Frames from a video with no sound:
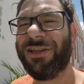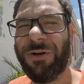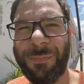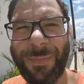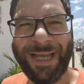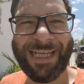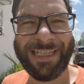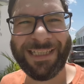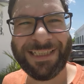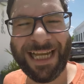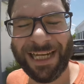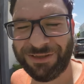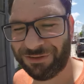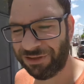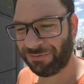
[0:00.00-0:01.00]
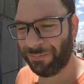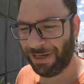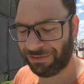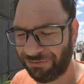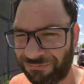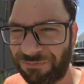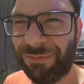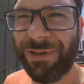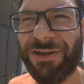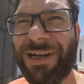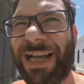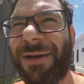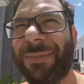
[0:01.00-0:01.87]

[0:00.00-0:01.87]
They're making this extra special for me, okay?